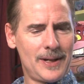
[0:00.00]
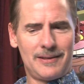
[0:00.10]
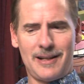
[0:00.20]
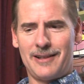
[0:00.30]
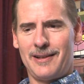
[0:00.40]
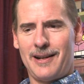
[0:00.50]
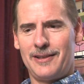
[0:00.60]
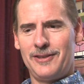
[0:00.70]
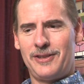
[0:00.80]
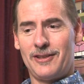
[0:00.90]
Well,
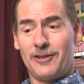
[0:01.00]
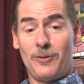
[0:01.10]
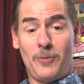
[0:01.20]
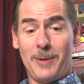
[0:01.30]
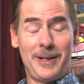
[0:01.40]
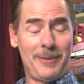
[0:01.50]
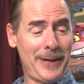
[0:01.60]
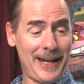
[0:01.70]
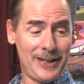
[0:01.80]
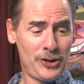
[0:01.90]
are you still going to want me to
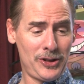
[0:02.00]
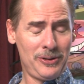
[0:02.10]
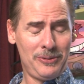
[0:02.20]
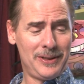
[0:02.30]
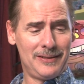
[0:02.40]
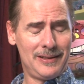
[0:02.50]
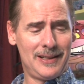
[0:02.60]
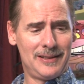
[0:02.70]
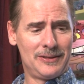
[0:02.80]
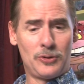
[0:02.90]
pet you,
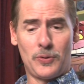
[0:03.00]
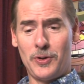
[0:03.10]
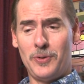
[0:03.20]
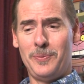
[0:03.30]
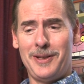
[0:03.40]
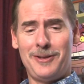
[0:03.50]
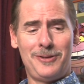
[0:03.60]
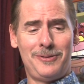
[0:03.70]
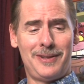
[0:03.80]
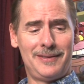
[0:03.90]
and groom
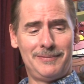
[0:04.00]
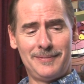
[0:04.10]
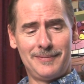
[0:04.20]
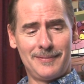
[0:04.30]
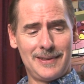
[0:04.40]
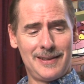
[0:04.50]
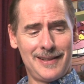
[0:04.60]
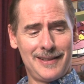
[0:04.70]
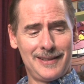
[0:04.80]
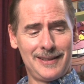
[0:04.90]
you, and,
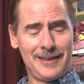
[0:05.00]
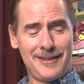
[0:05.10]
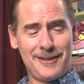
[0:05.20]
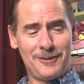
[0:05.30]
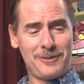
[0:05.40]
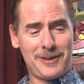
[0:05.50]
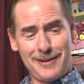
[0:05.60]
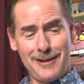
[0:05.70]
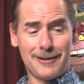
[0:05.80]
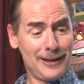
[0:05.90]
you know,
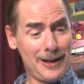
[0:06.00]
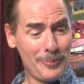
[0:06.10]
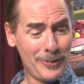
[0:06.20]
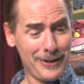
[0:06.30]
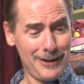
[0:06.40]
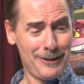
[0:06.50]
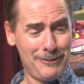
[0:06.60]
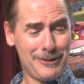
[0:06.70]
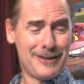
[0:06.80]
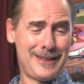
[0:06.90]
snuggle up with
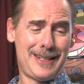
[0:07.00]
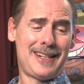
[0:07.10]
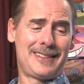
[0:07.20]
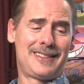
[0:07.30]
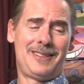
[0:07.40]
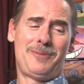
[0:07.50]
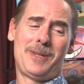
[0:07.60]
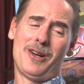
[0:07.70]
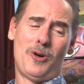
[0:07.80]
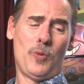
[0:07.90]
you, or is that going to
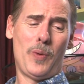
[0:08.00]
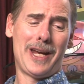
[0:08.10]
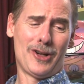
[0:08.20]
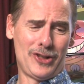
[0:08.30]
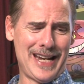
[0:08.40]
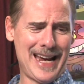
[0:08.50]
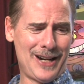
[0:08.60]
be all weird